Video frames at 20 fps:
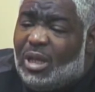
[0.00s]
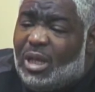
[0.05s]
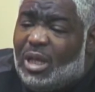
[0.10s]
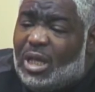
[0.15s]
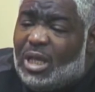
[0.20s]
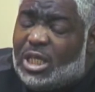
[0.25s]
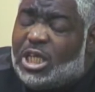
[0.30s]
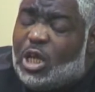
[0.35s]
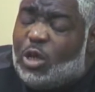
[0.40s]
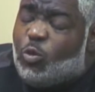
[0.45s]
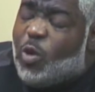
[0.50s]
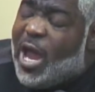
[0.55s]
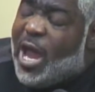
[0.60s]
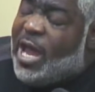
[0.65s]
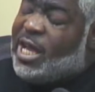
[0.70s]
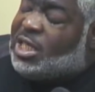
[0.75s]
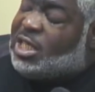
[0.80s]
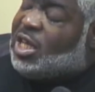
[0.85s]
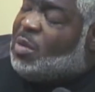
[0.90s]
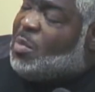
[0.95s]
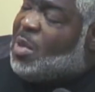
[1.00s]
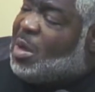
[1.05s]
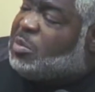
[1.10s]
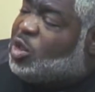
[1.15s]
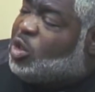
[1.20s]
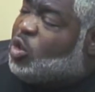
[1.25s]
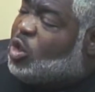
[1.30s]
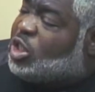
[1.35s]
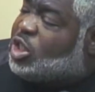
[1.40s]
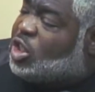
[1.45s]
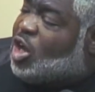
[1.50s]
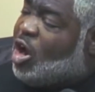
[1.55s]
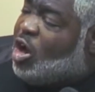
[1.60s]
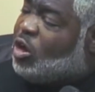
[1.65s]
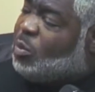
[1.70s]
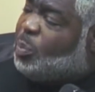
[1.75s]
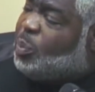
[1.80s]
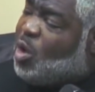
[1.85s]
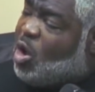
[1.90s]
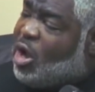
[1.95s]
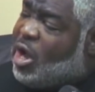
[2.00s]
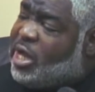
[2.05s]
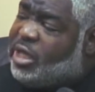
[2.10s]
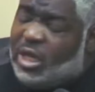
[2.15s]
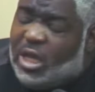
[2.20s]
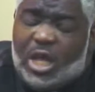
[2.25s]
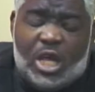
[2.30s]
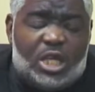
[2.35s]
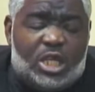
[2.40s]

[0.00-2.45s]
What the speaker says: She raised him up to a certain point